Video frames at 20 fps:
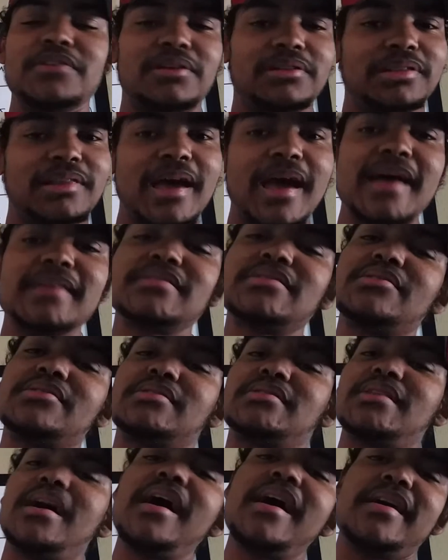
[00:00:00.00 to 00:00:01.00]
your lats are
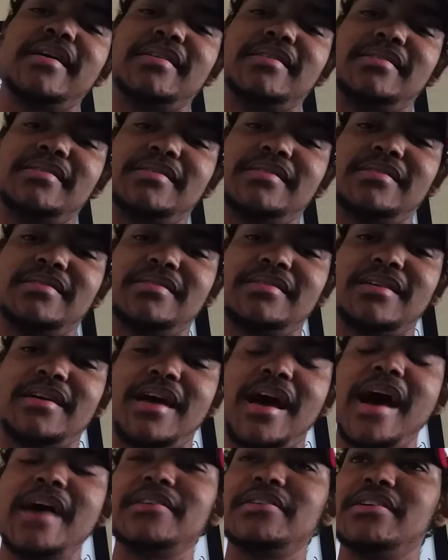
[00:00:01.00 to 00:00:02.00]
tight,
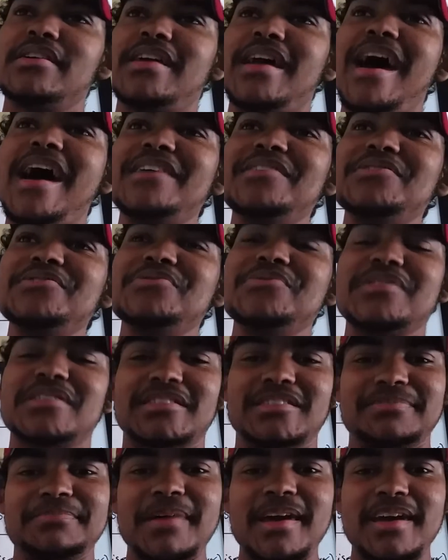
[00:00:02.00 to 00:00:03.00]
how do you
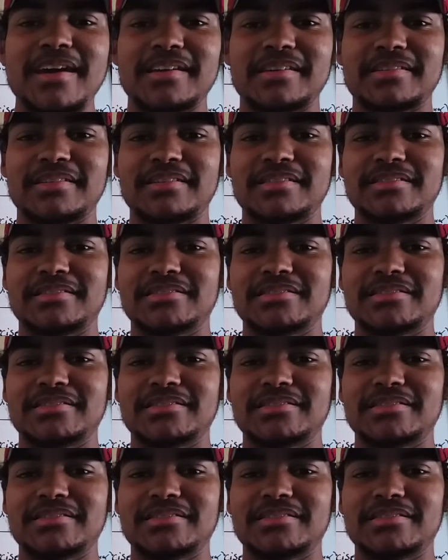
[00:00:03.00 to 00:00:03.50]
expect